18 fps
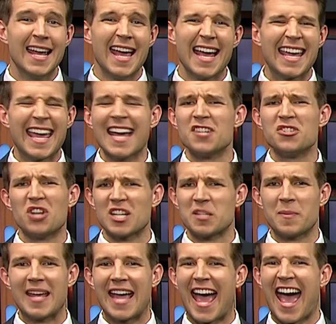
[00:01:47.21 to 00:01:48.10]
It can't
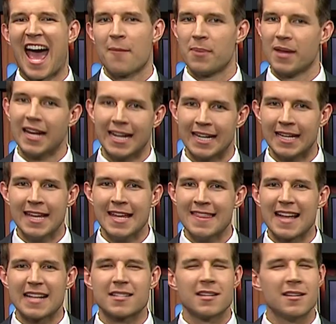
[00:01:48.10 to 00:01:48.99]
just be happening.
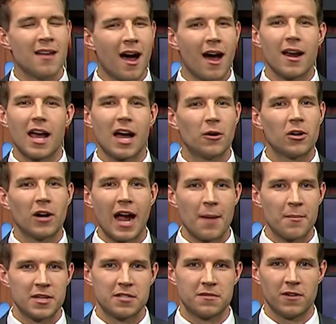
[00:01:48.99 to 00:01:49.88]
That's not how our
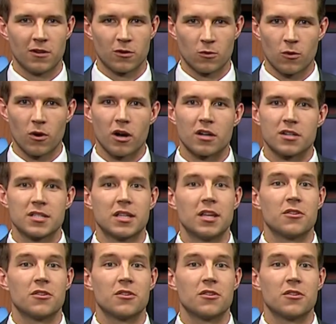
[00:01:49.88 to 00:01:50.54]
atmosphere works.